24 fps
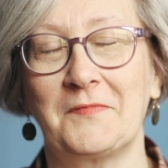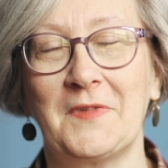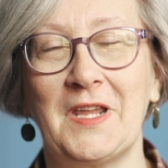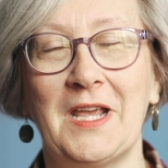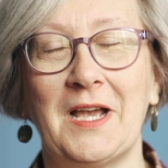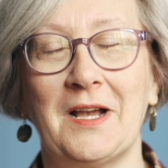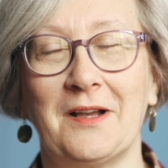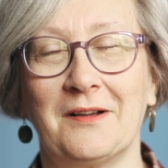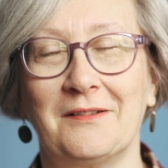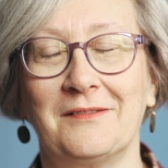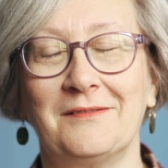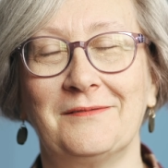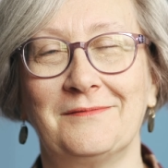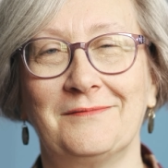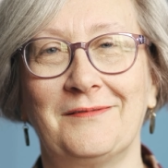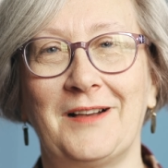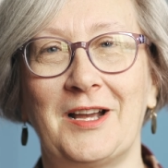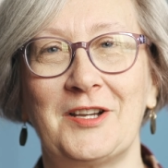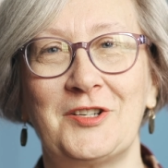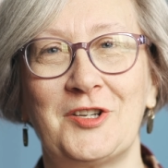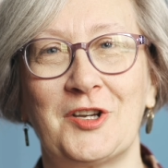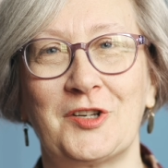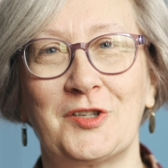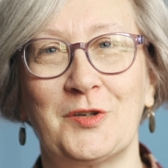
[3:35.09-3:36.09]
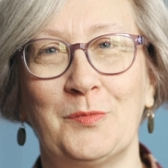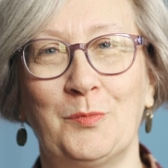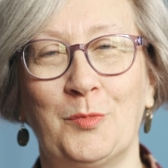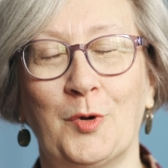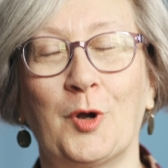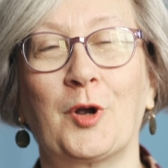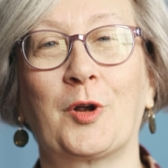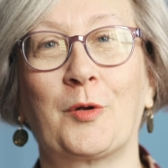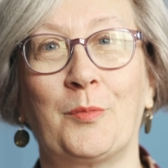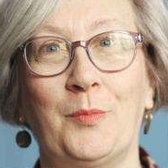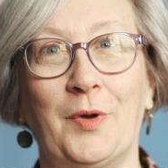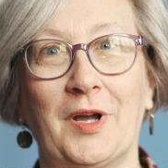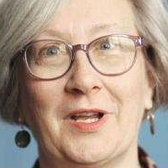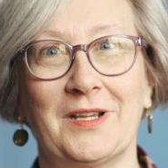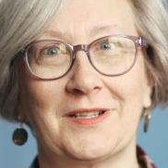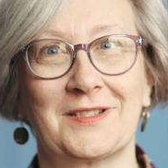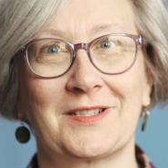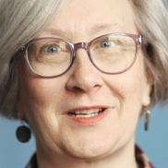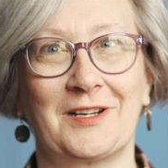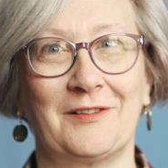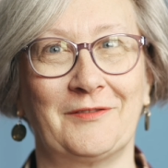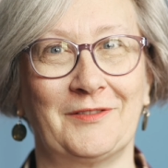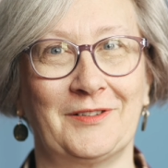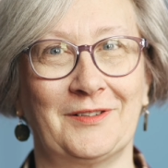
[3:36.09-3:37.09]
Yeah, I judge a book by
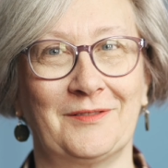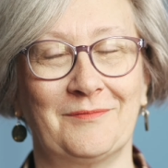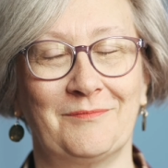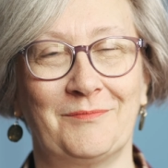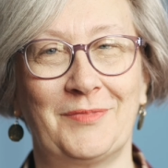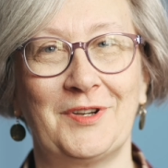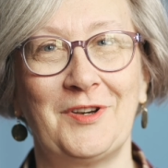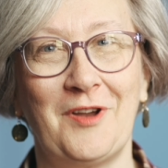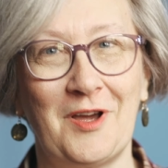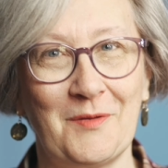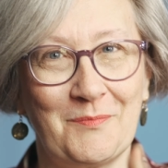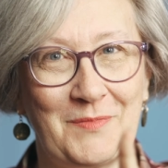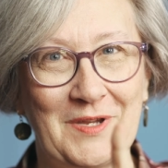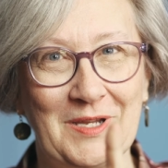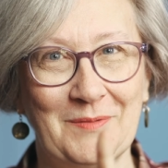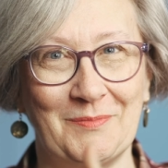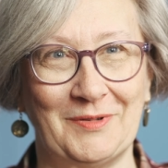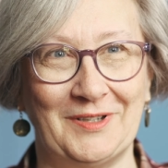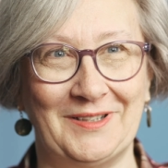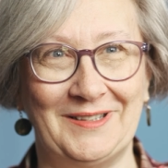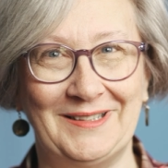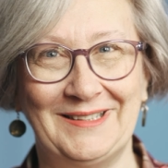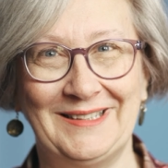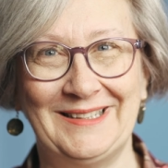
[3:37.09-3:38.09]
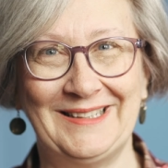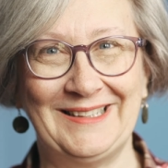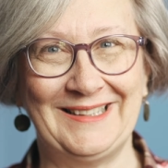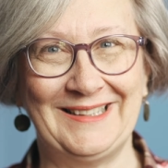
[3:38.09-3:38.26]
its cover, but not people.